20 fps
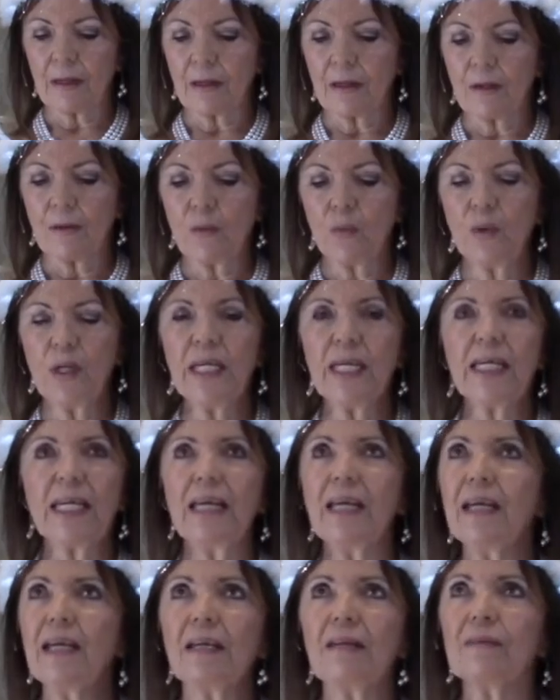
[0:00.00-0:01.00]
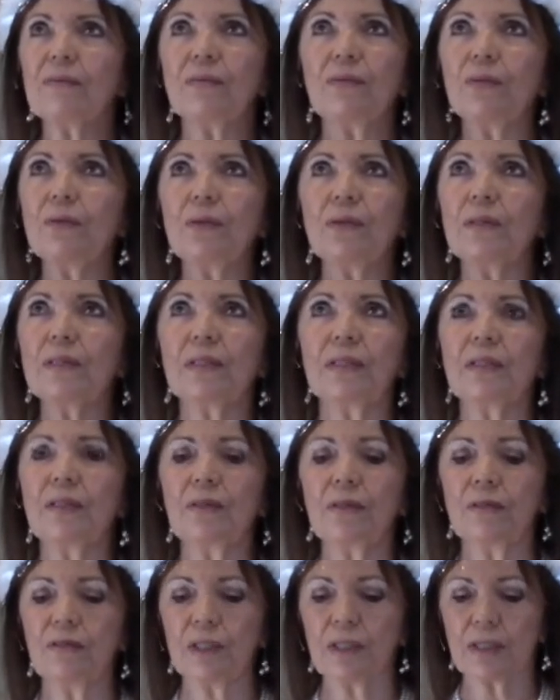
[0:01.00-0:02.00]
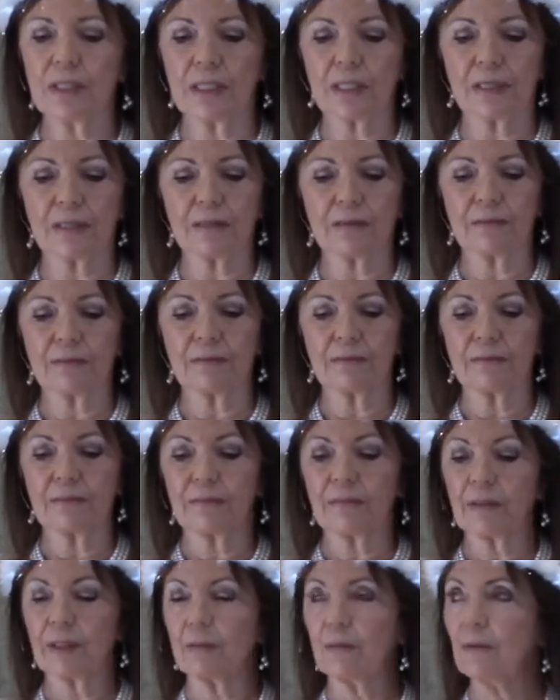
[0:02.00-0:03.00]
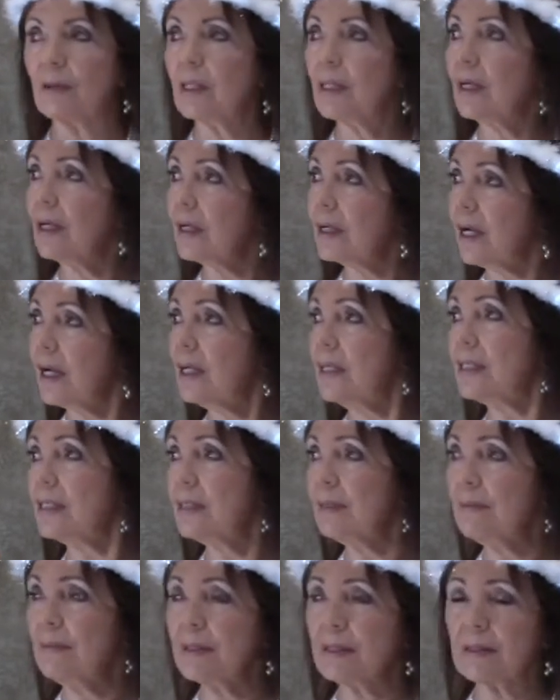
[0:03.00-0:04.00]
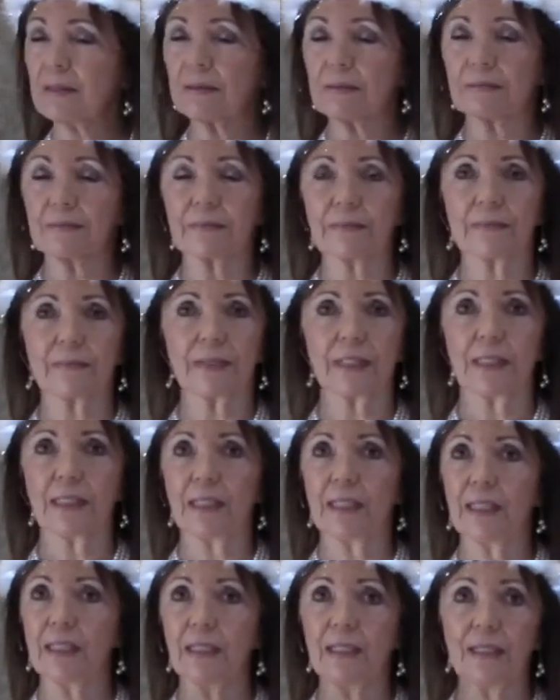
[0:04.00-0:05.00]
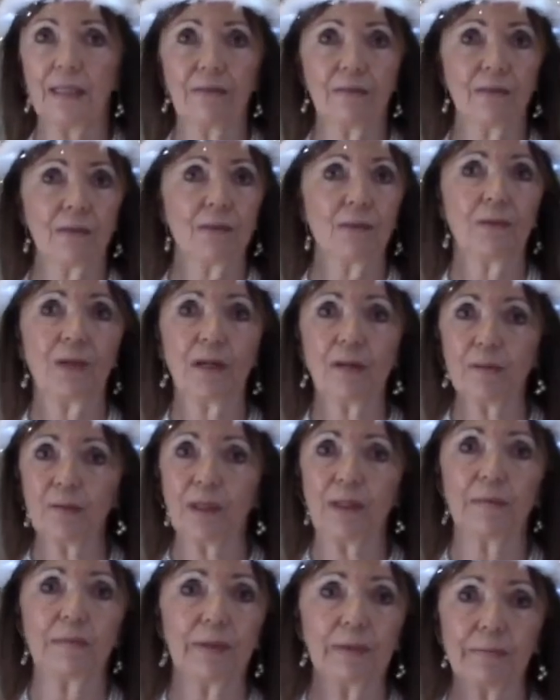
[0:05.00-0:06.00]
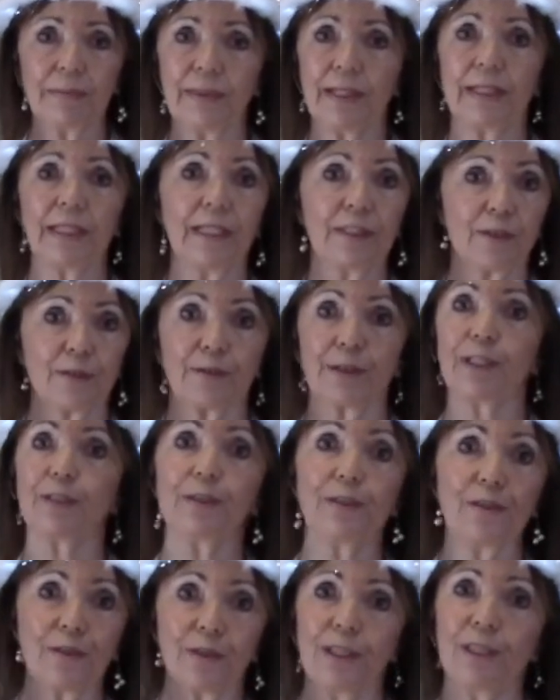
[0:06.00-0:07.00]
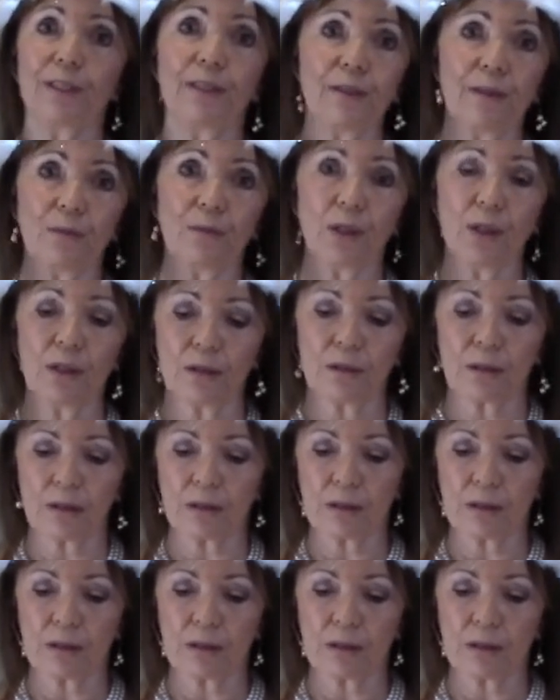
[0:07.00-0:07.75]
We can't fool the universe with our costumes, even while we've been playing trick-or-treat in the world.